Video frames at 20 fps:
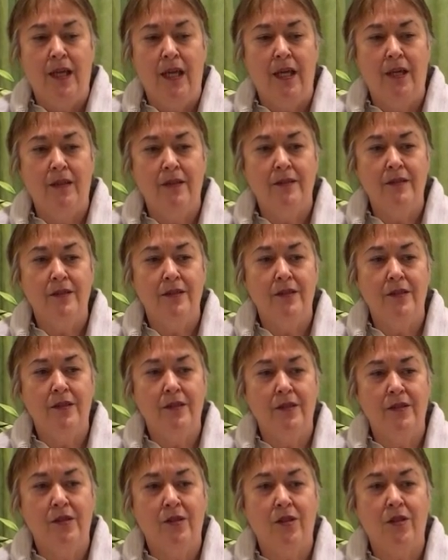And
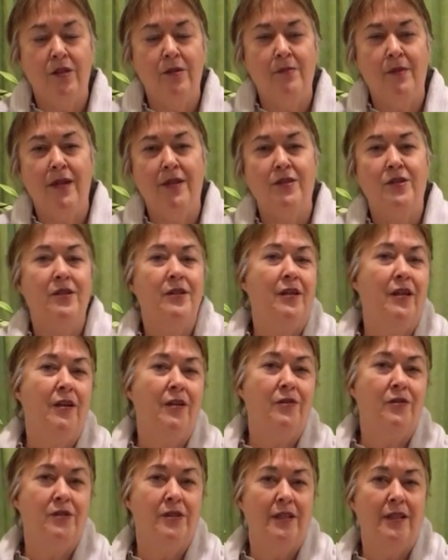you can imagine
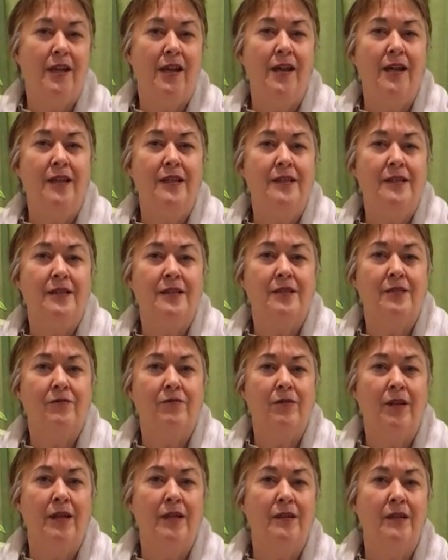our delight
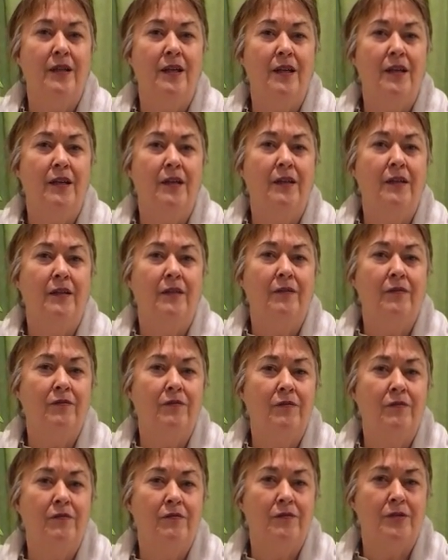when uh,
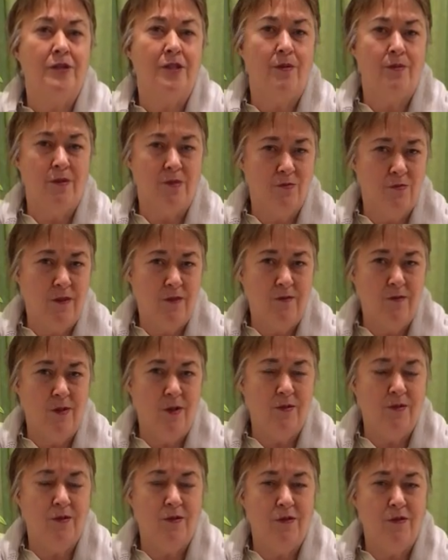something we've
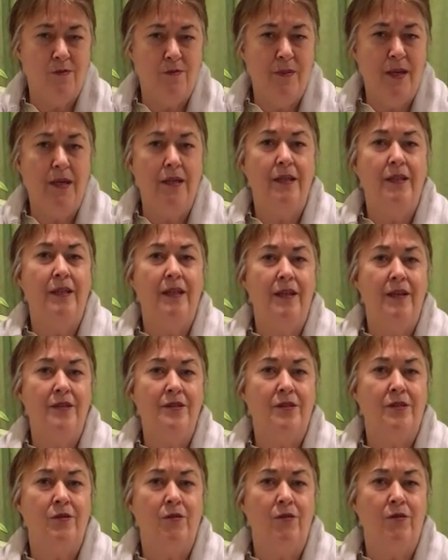worked with for many
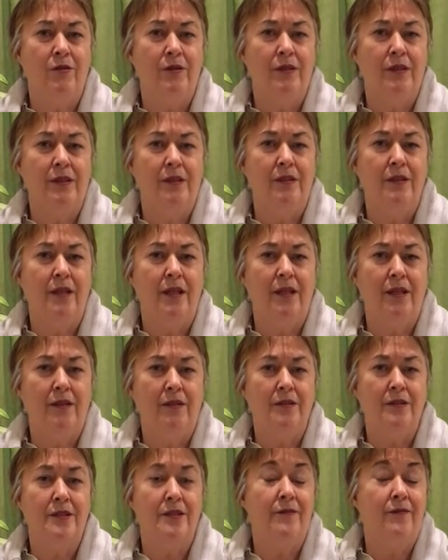years called the
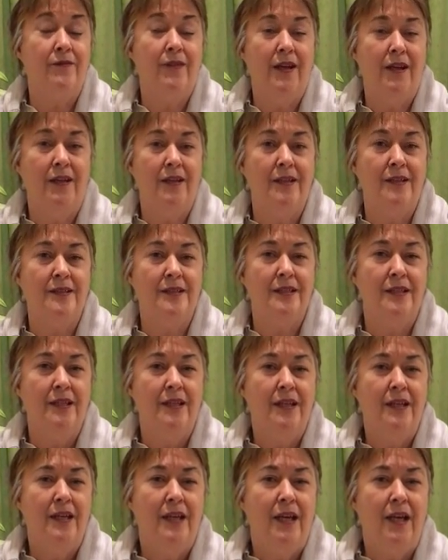hills and valleys
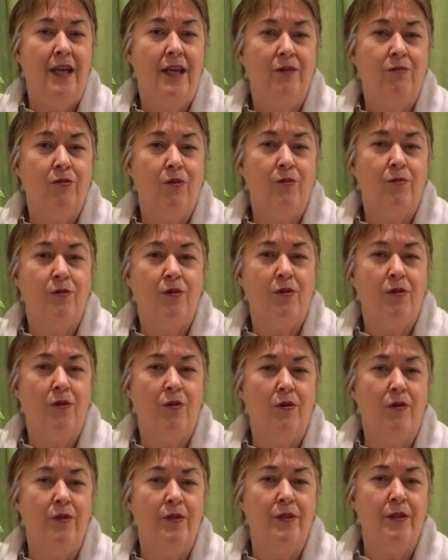and what we
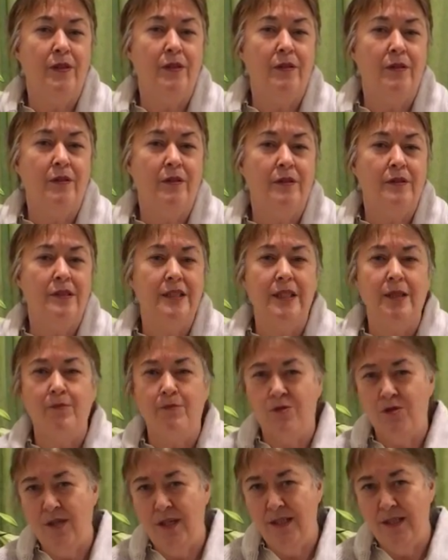call the
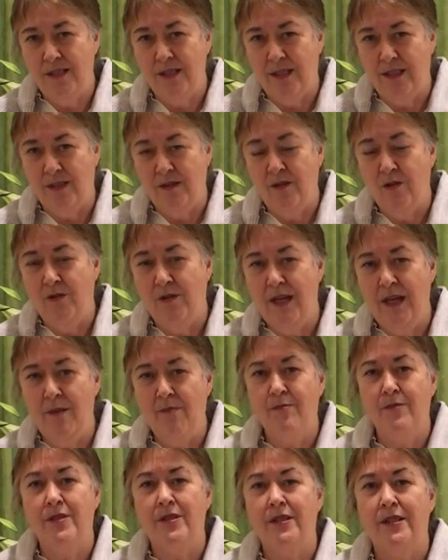deep draining or
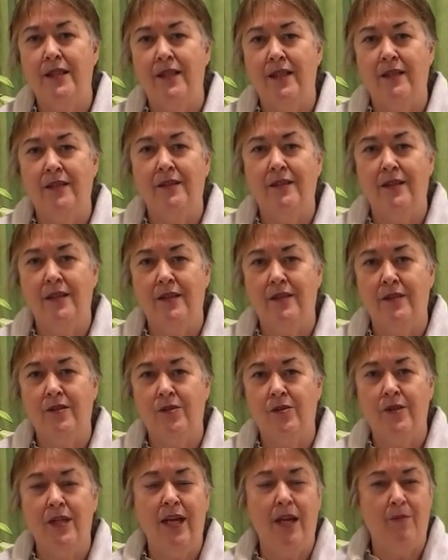emptying that
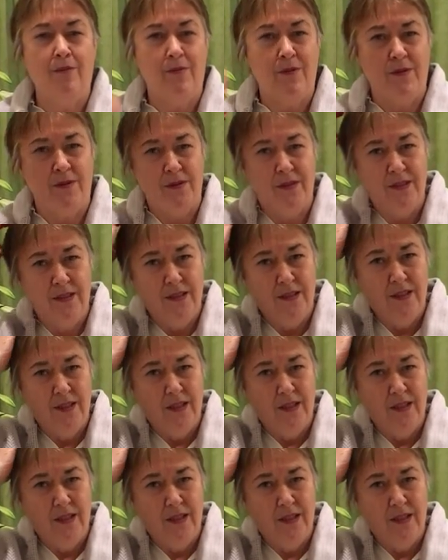could happen